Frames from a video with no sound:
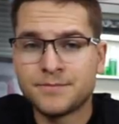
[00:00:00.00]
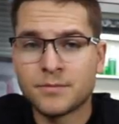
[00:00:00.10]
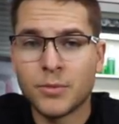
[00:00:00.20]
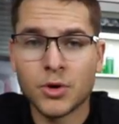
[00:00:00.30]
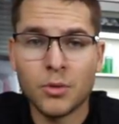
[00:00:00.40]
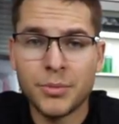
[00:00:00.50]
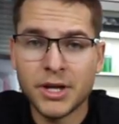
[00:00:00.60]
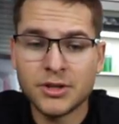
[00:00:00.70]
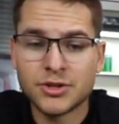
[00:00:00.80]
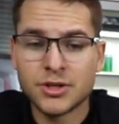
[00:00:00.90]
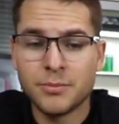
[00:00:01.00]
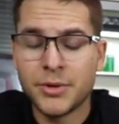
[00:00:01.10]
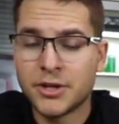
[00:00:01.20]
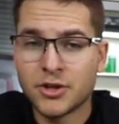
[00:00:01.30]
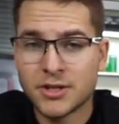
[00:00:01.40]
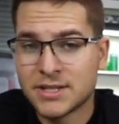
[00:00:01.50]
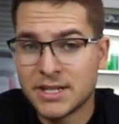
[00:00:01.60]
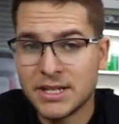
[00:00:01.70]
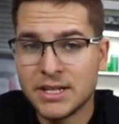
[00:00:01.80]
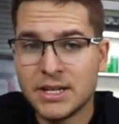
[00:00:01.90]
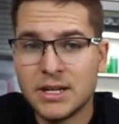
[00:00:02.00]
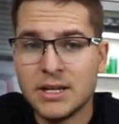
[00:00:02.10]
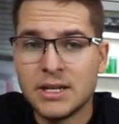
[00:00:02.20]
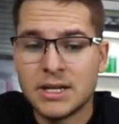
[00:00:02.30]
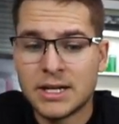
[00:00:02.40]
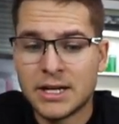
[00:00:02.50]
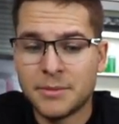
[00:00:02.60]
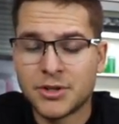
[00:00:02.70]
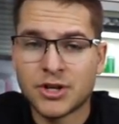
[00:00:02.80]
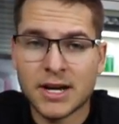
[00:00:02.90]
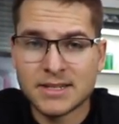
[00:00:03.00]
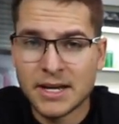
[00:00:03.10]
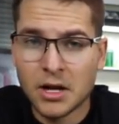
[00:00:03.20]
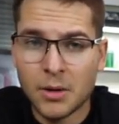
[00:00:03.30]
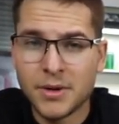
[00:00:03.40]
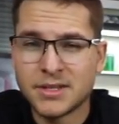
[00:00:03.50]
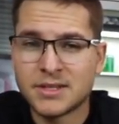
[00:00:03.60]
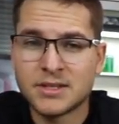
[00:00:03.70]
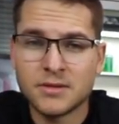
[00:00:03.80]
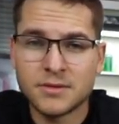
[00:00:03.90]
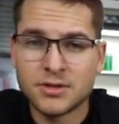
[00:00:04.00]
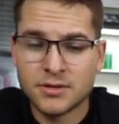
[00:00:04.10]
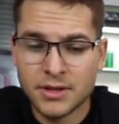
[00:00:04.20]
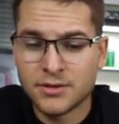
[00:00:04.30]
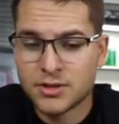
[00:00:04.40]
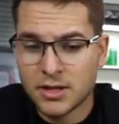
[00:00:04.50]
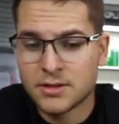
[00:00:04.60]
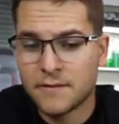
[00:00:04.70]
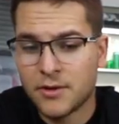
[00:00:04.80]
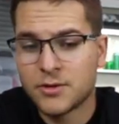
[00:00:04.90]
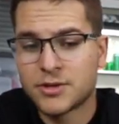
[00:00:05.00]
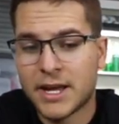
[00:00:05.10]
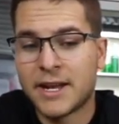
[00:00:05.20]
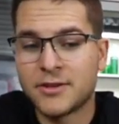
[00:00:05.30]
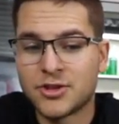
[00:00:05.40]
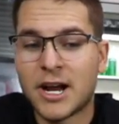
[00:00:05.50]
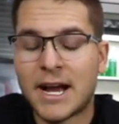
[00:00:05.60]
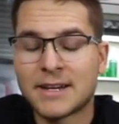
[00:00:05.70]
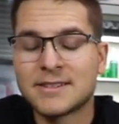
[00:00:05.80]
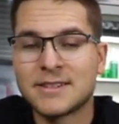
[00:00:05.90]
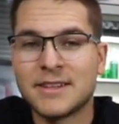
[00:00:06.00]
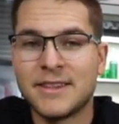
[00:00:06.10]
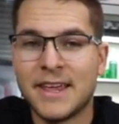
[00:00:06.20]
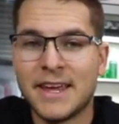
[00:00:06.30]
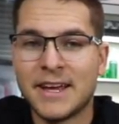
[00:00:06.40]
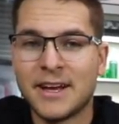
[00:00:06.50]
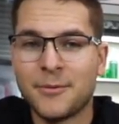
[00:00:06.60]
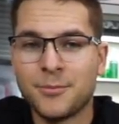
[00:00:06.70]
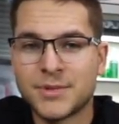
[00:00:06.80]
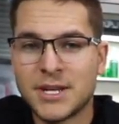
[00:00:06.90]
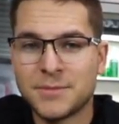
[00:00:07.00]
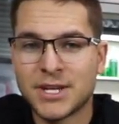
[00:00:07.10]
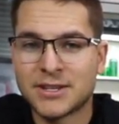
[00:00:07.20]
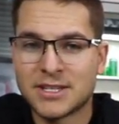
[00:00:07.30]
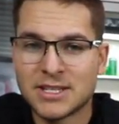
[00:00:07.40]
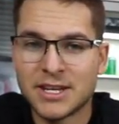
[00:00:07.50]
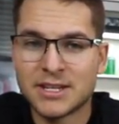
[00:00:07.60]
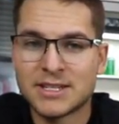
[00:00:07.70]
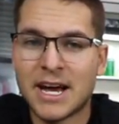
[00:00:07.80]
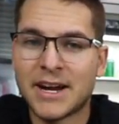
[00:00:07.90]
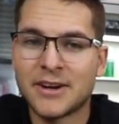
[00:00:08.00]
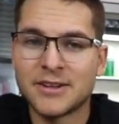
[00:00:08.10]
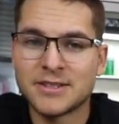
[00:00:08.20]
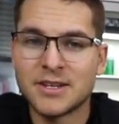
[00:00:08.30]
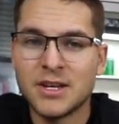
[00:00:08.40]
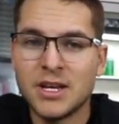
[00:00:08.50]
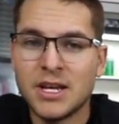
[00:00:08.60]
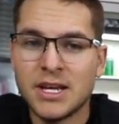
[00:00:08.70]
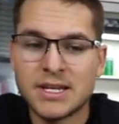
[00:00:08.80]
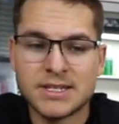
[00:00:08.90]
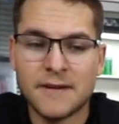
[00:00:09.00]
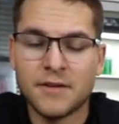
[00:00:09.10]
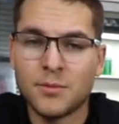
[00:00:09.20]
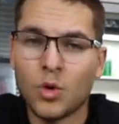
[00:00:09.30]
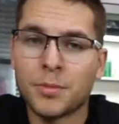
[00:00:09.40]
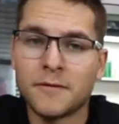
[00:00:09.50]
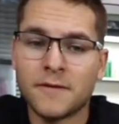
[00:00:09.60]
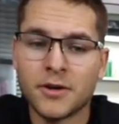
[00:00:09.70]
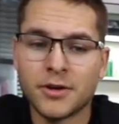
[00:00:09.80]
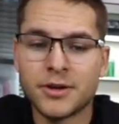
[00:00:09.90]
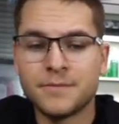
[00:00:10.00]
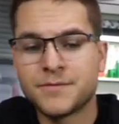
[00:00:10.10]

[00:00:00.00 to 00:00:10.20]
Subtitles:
Myrtle Beach, Beach RC, and Trackside Hobbies and such of those kind of tracks, they seems like the slick tire is definitely more preferred.